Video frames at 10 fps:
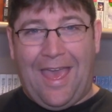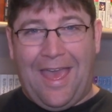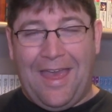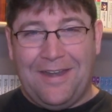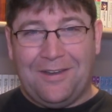
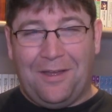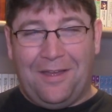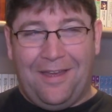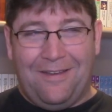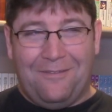And
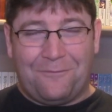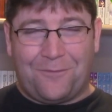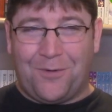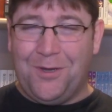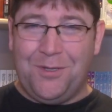
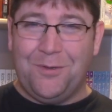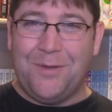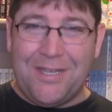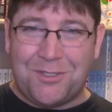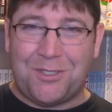for
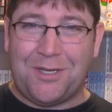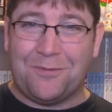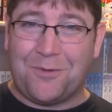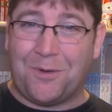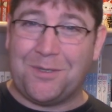Yuichi,
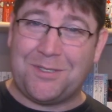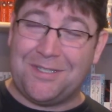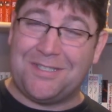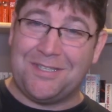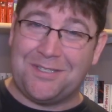of course,
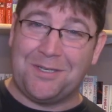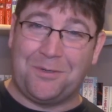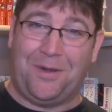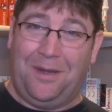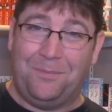this is
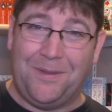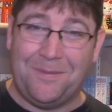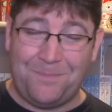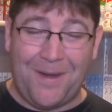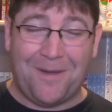incredibly
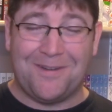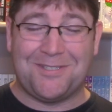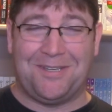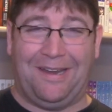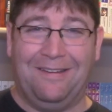
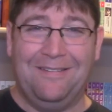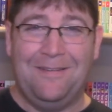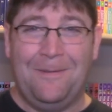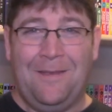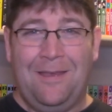embarrassing.
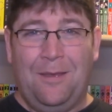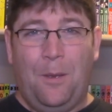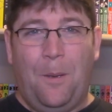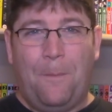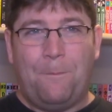
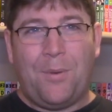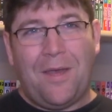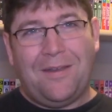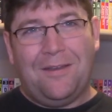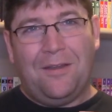
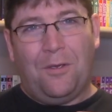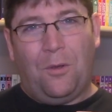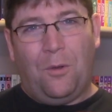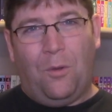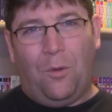But
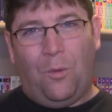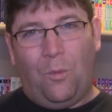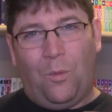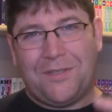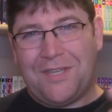
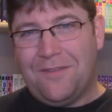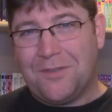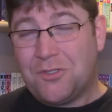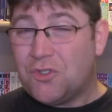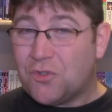what's
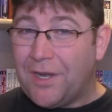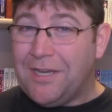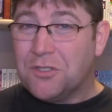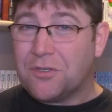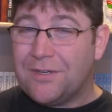even
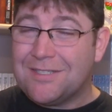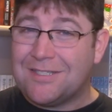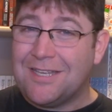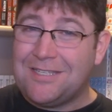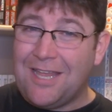stranger is
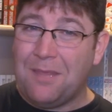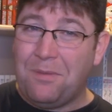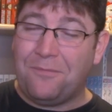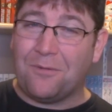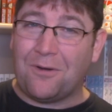the day
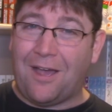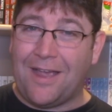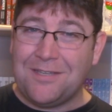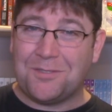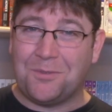before
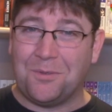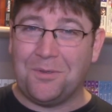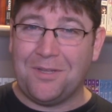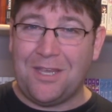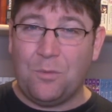high
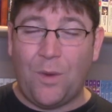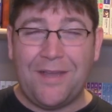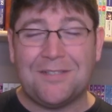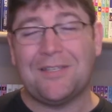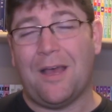school, he
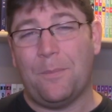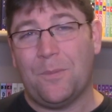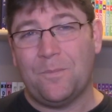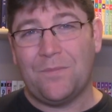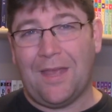wakes up
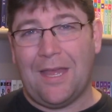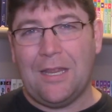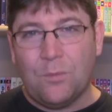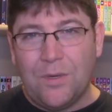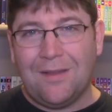and
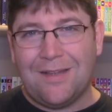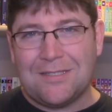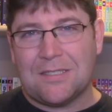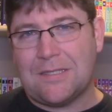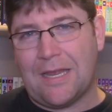he
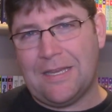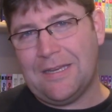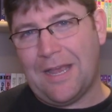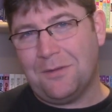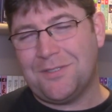realizes that he
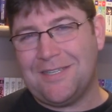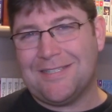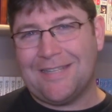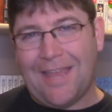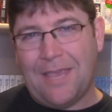now
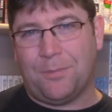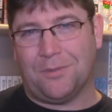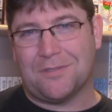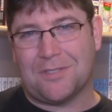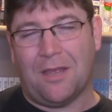sees
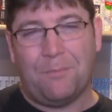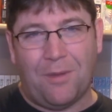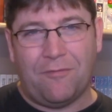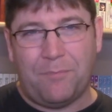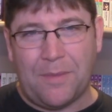labels
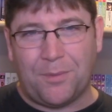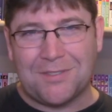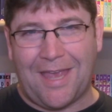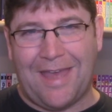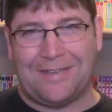above
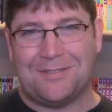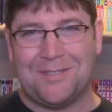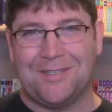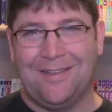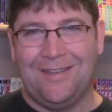people's heads.